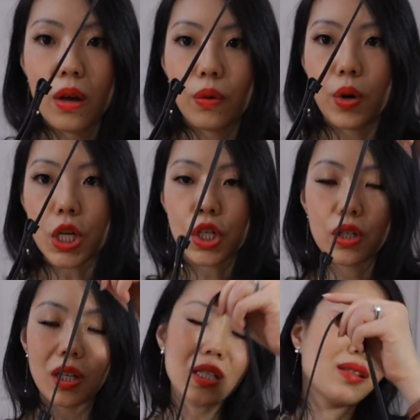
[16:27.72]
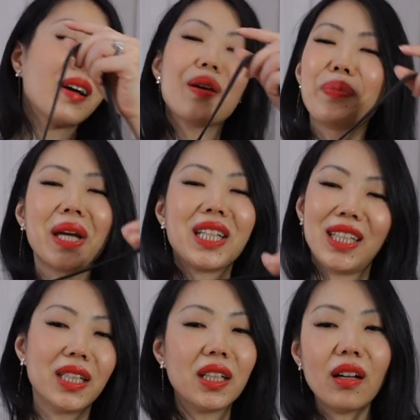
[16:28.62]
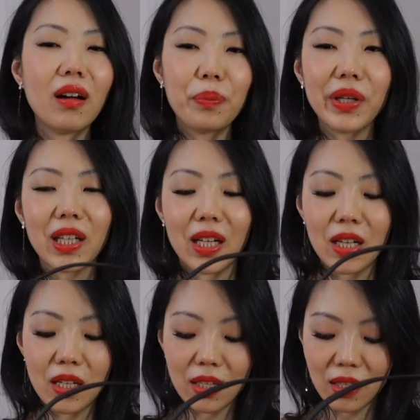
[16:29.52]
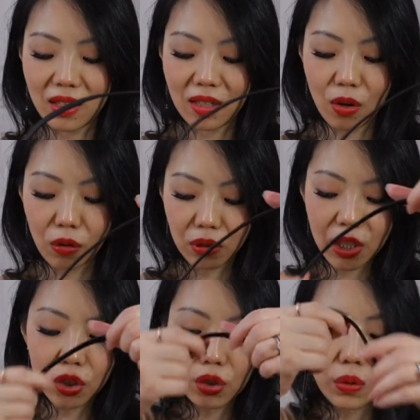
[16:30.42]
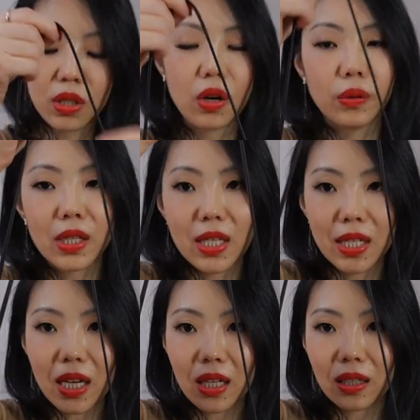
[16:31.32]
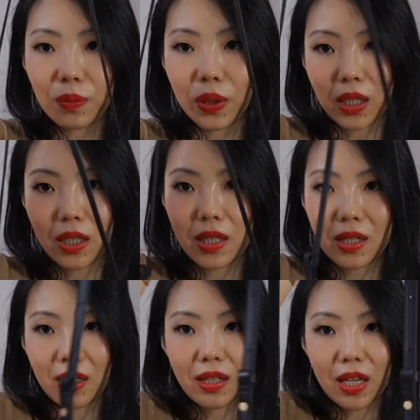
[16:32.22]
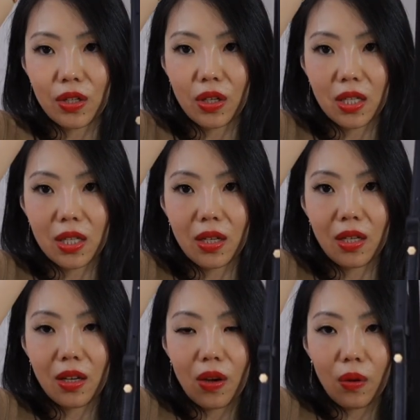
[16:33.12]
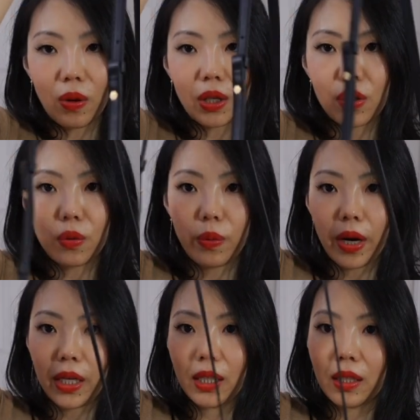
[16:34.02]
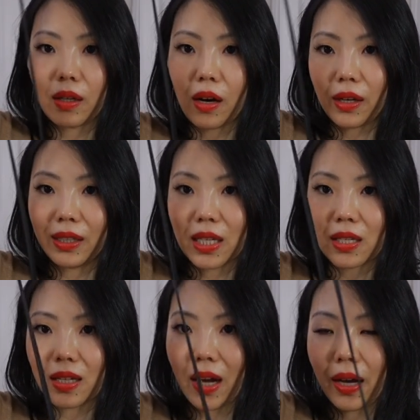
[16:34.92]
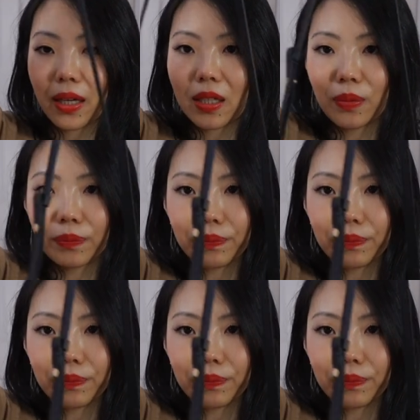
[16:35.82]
which is not a big deal because only you would notice it because as you can see, while you're wearing on this side,